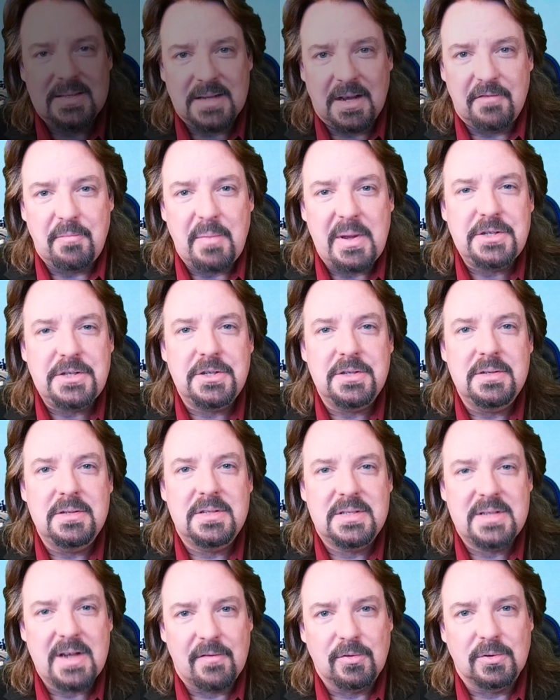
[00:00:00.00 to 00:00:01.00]
I've mentioned
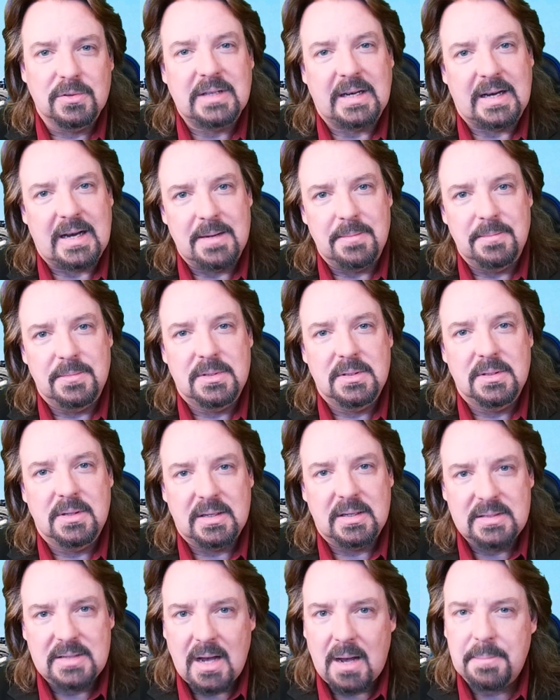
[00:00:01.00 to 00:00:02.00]
several times,
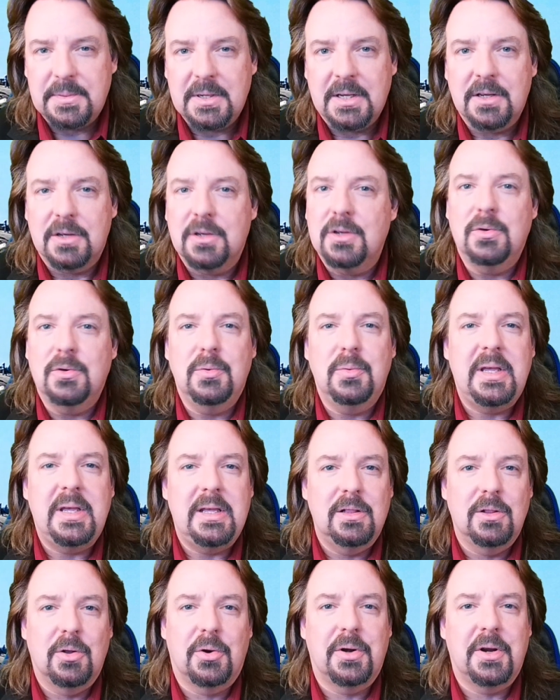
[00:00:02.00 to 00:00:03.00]
adopting a new
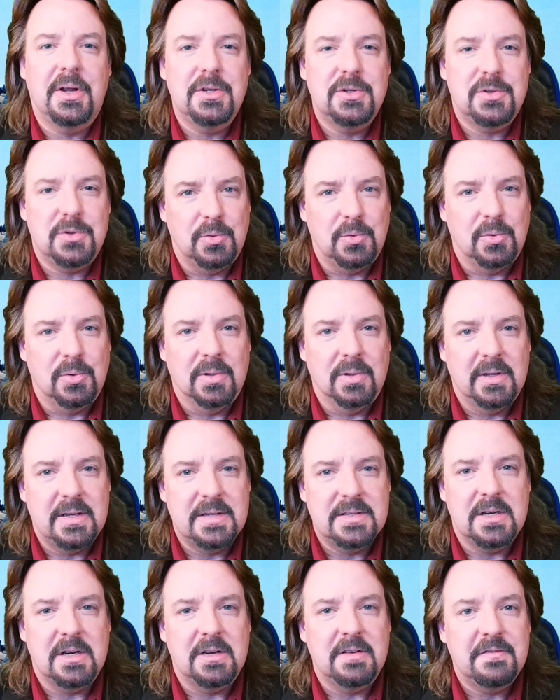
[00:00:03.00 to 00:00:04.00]
e-learning tool
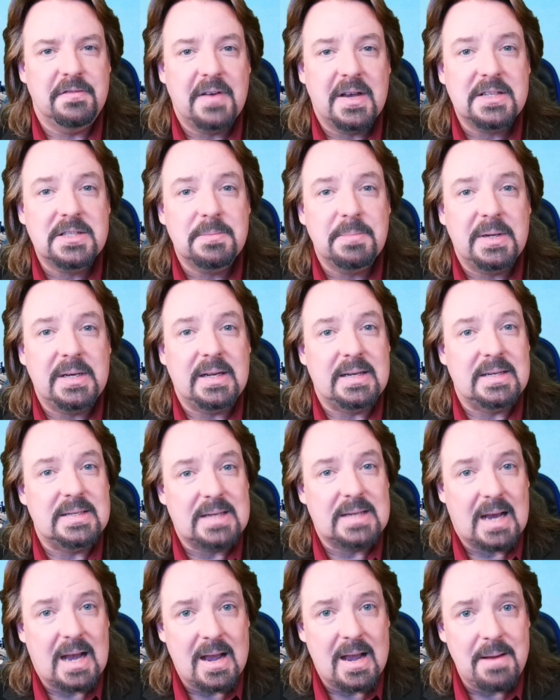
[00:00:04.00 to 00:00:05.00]
is an investment in
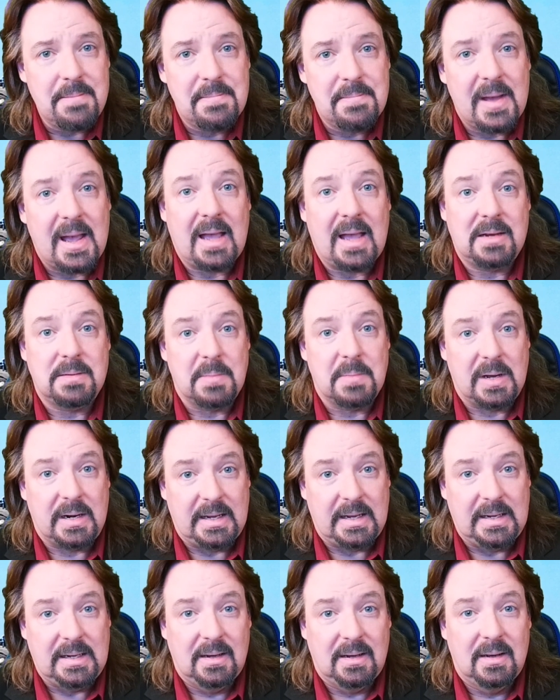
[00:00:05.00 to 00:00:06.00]
time and
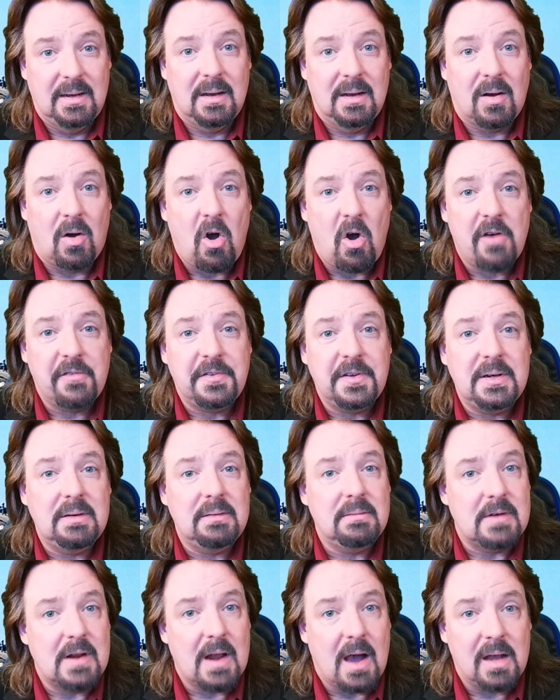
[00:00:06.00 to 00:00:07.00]
money,
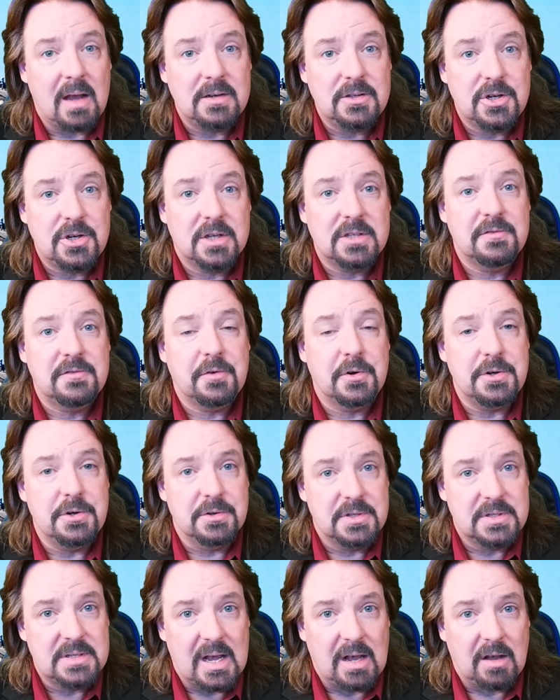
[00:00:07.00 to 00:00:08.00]
often not just for
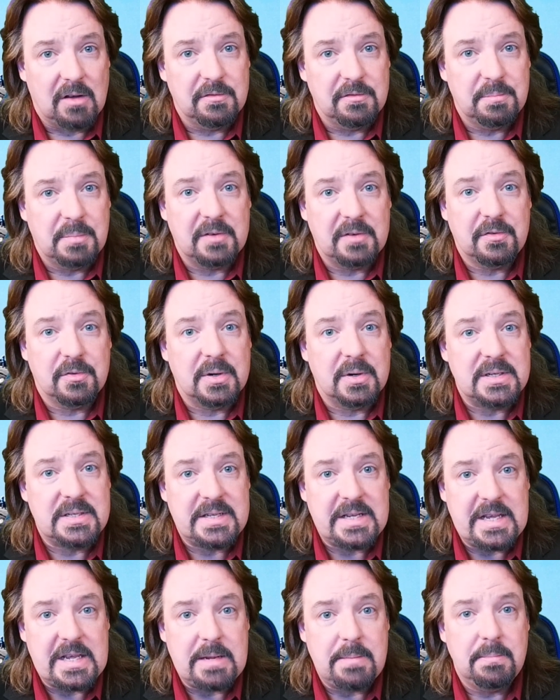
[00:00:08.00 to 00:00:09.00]
yourself, but for a
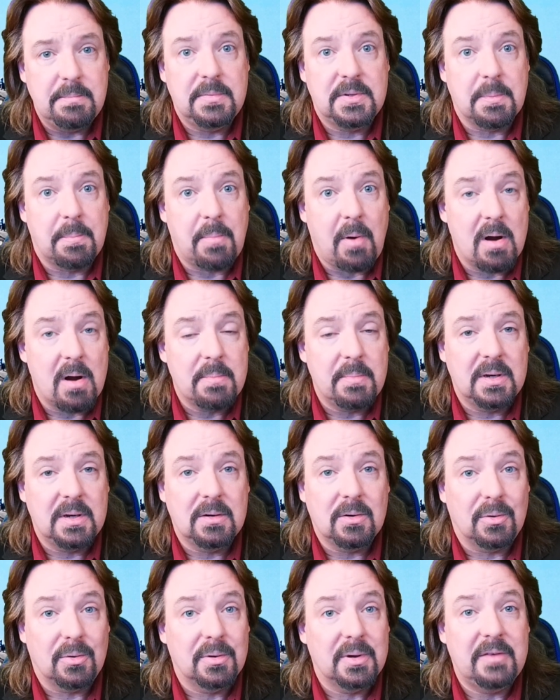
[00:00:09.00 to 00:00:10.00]
team, department,
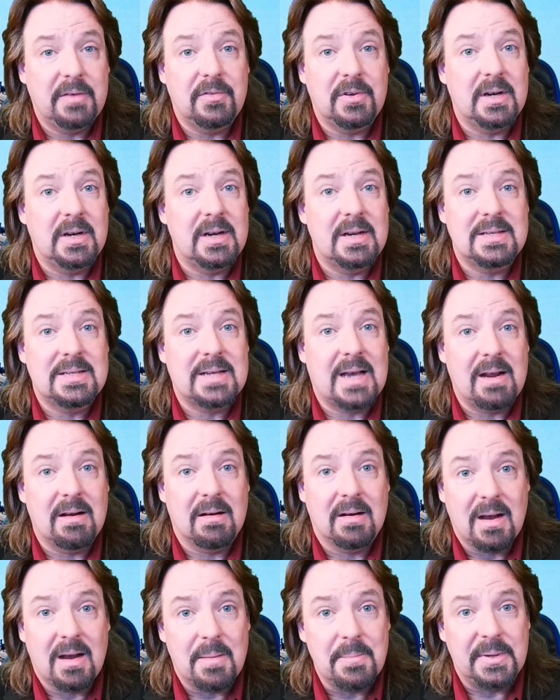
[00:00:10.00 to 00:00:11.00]
or even an entire
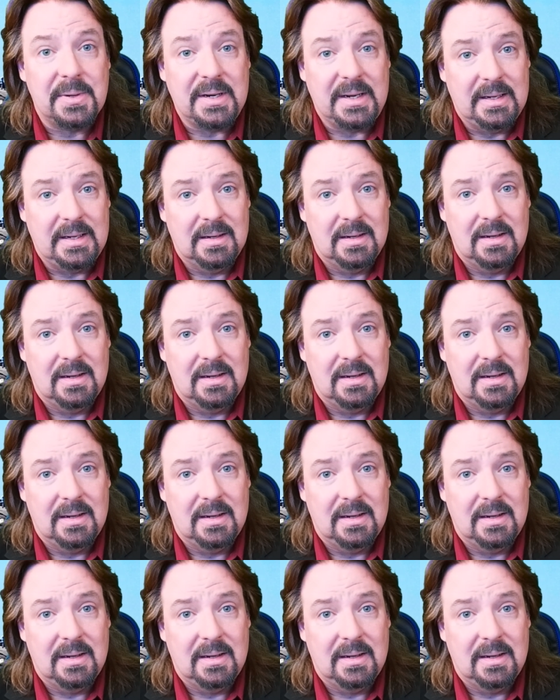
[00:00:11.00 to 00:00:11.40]
company.